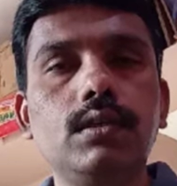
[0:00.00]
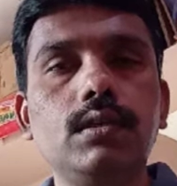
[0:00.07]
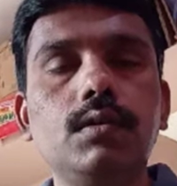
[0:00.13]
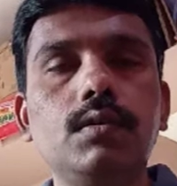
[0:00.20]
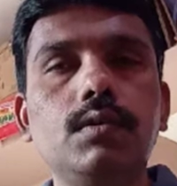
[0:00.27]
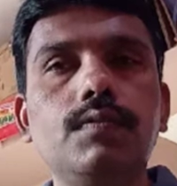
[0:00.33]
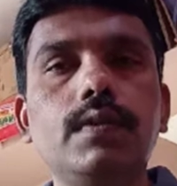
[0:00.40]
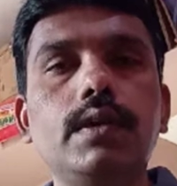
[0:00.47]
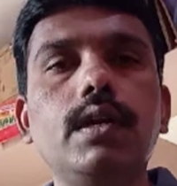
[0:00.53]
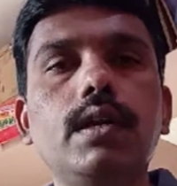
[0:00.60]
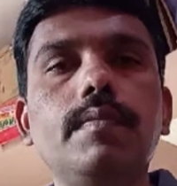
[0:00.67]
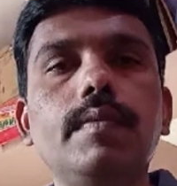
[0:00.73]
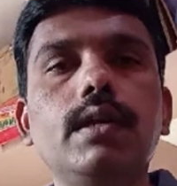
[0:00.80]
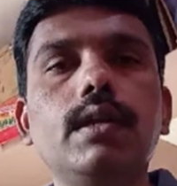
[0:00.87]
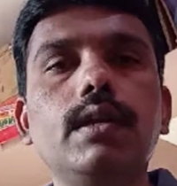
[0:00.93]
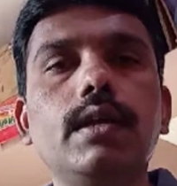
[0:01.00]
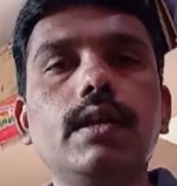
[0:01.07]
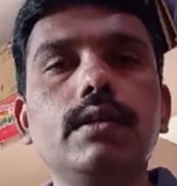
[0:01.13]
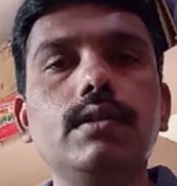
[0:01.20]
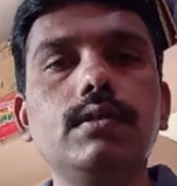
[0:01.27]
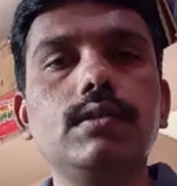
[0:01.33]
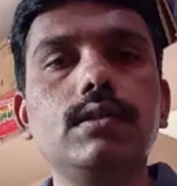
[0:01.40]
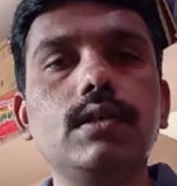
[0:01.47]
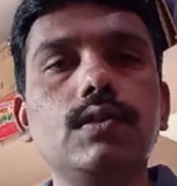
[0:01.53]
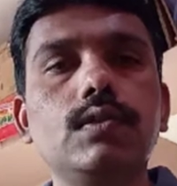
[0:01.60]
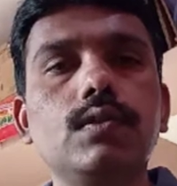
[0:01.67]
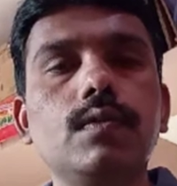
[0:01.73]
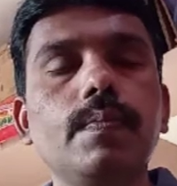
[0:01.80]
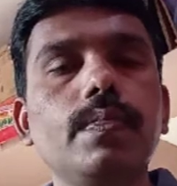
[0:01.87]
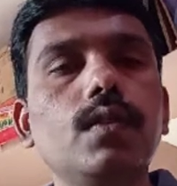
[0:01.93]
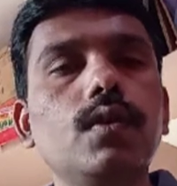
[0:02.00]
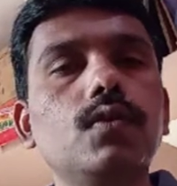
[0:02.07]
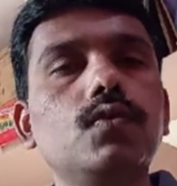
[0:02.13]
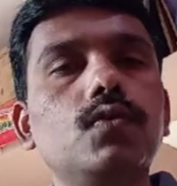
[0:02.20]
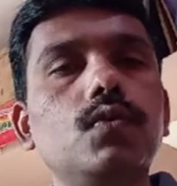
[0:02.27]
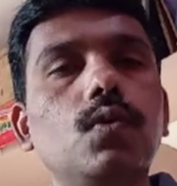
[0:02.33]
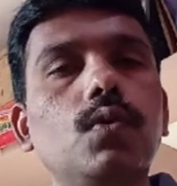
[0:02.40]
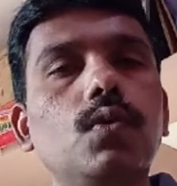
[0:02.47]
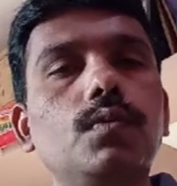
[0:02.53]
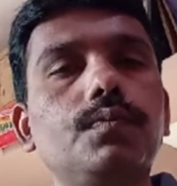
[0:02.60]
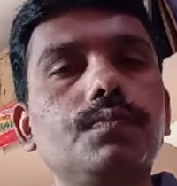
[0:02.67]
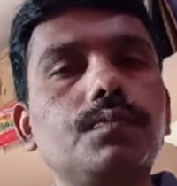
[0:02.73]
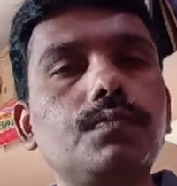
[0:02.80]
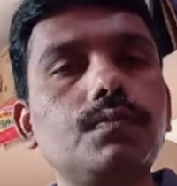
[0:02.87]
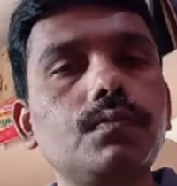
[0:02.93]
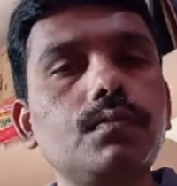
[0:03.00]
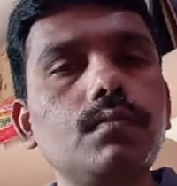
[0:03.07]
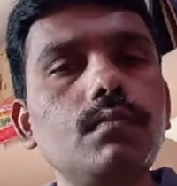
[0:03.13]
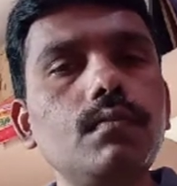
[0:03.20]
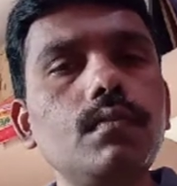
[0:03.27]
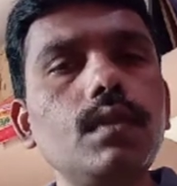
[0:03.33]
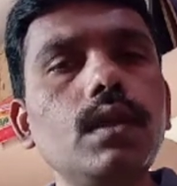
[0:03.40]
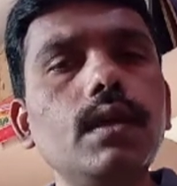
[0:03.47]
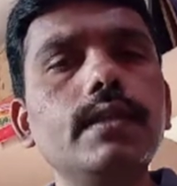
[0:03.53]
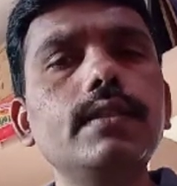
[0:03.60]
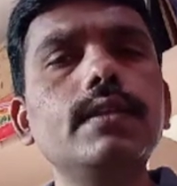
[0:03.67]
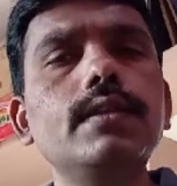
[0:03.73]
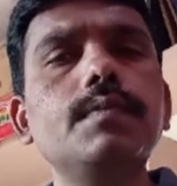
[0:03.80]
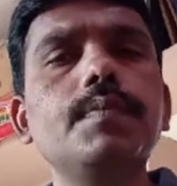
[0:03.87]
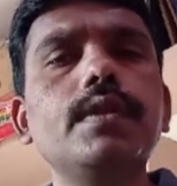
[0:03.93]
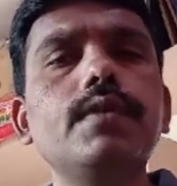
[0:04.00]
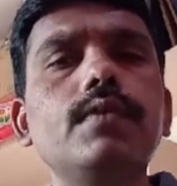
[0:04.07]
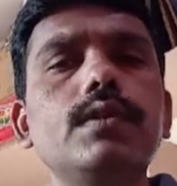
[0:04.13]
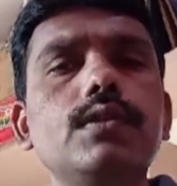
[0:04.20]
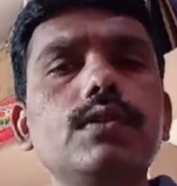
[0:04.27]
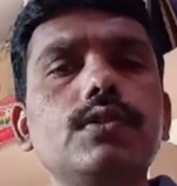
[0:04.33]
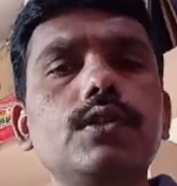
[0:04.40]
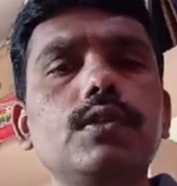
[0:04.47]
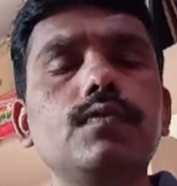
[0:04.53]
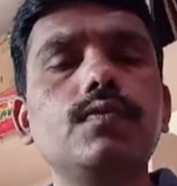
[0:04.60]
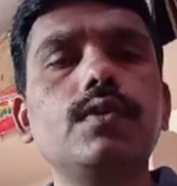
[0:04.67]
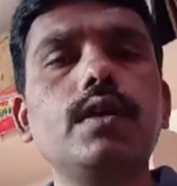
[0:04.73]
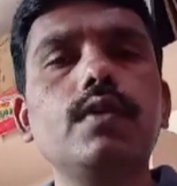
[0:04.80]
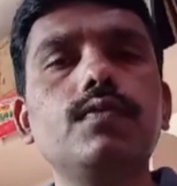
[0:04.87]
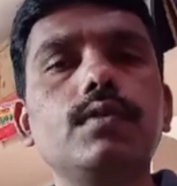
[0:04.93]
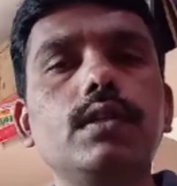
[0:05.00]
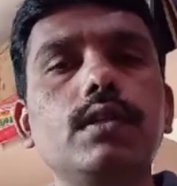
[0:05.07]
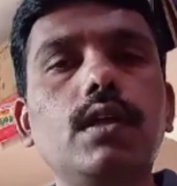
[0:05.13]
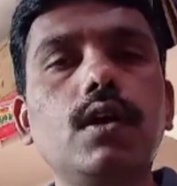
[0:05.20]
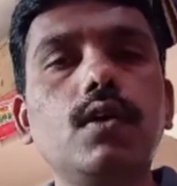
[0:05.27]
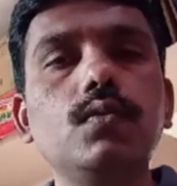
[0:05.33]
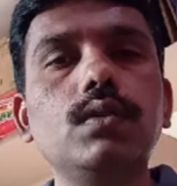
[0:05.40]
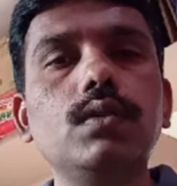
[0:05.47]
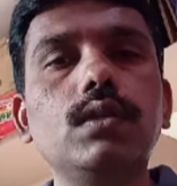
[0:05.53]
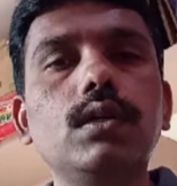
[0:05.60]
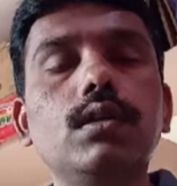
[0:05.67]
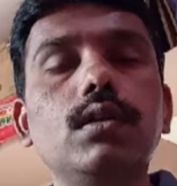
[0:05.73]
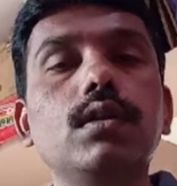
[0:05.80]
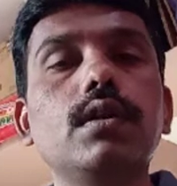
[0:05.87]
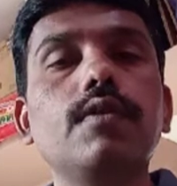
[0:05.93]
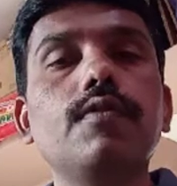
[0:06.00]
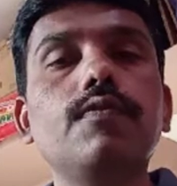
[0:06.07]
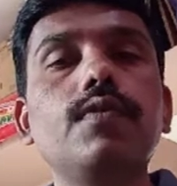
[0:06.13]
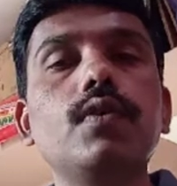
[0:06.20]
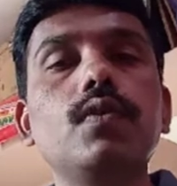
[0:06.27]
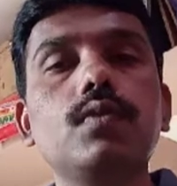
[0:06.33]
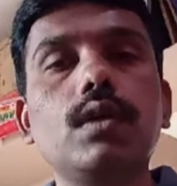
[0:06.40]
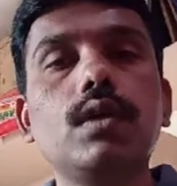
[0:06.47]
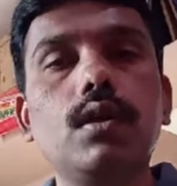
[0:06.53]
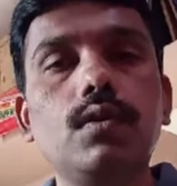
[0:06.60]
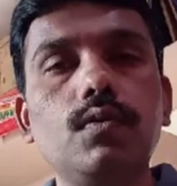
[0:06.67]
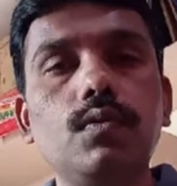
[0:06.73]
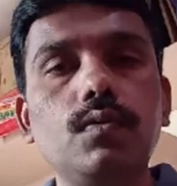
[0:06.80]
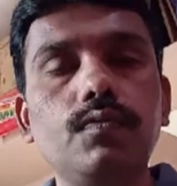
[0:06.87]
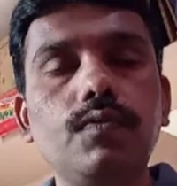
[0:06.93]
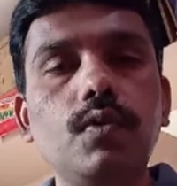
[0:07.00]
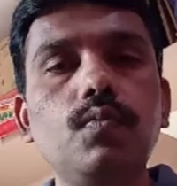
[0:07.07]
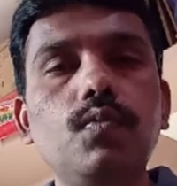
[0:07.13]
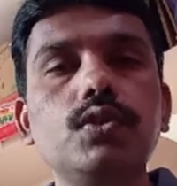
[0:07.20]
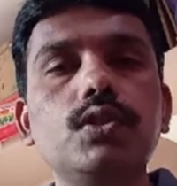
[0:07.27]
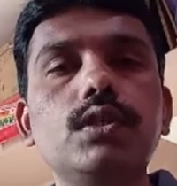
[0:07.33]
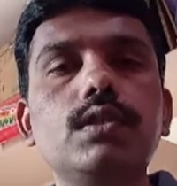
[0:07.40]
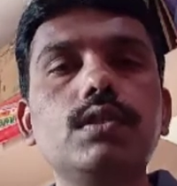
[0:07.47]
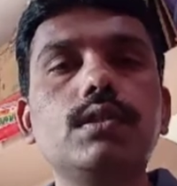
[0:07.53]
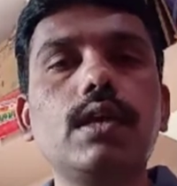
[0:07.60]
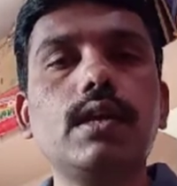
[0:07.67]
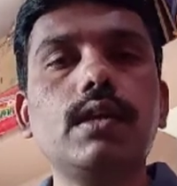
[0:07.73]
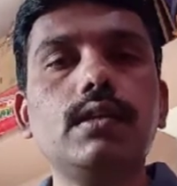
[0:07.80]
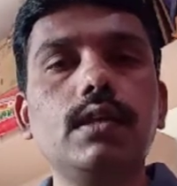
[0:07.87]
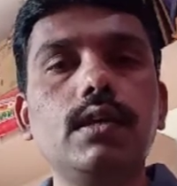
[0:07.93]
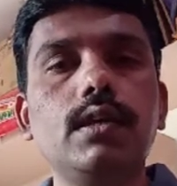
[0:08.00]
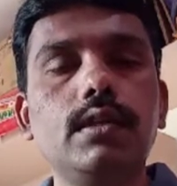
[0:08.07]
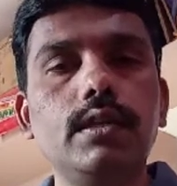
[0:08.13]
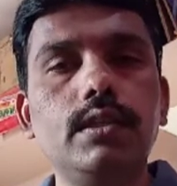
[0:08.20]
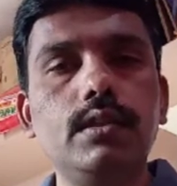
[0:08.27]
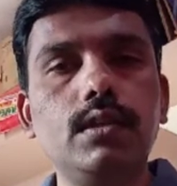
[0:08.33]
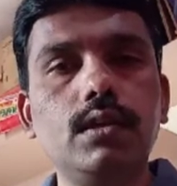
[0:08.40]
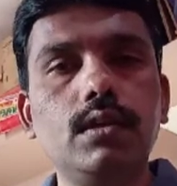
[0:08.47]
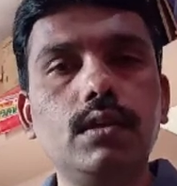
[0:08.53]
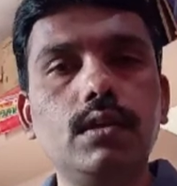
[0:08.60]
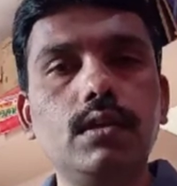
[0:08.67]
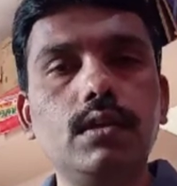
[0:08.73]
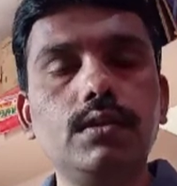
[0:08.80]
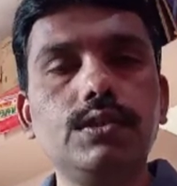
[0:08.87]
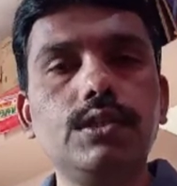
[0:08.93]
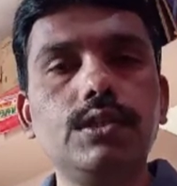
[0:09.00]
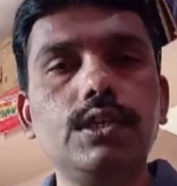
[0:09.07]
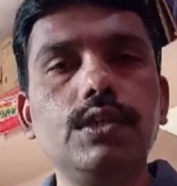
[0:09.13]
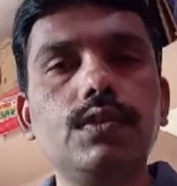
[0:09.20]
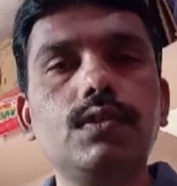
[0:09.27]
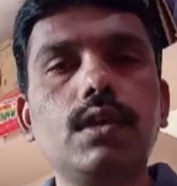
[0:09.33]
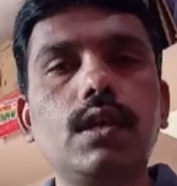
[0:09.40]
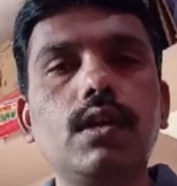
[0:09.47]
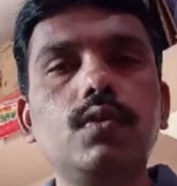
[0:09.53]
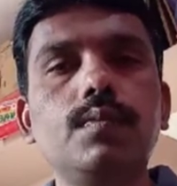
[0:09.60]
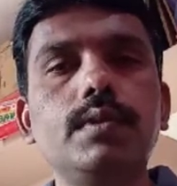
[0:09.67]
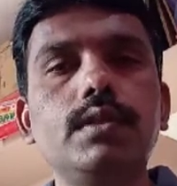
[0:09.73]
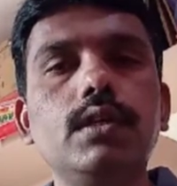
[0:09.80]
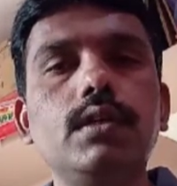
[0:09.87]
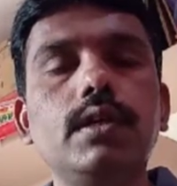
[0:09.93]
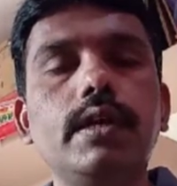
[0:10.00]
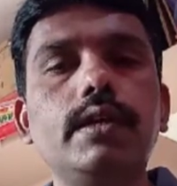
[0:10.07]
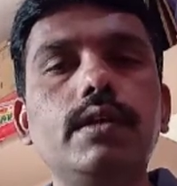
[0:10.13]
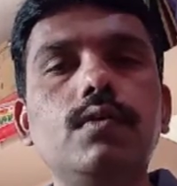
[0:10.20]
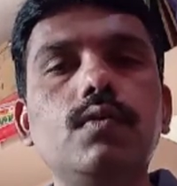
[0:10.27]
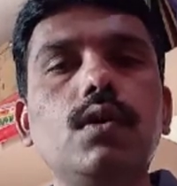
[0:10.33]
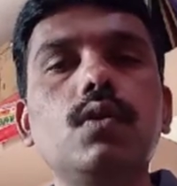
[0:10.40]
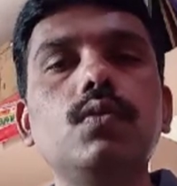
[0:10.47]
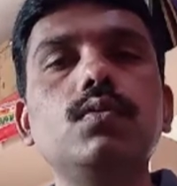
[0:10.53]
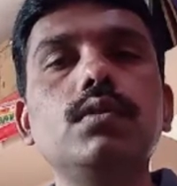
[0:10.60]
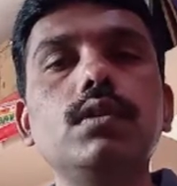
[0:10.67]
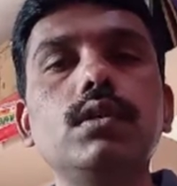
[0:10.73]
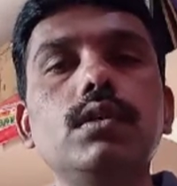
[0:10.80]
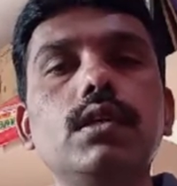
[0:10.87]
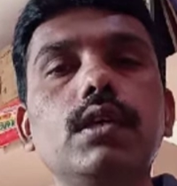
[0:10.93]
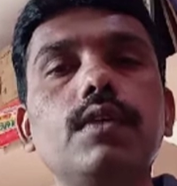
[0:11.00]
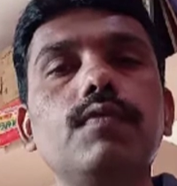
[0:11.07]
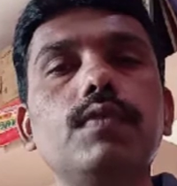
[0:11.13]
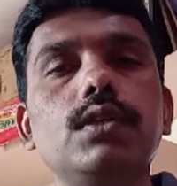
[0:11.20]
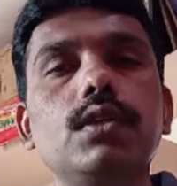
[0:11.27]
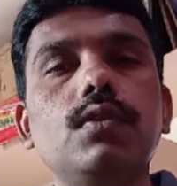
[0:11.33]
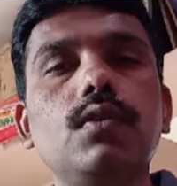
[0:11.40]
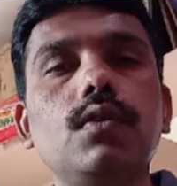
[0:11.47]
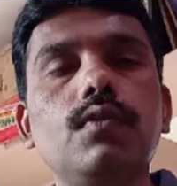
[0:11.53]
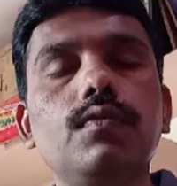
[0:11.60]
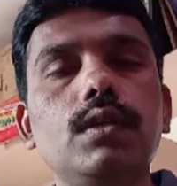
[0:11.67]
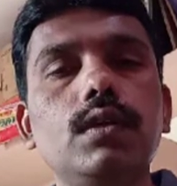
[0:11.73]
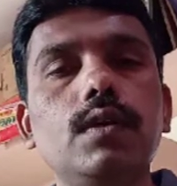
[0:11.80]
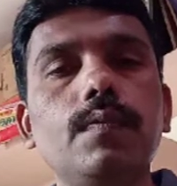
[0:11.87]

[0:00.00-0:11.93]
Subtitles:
fundamental characteristics. So in the previous session we have seen how the wave motions are there in the strings are to be there, and how the equation of the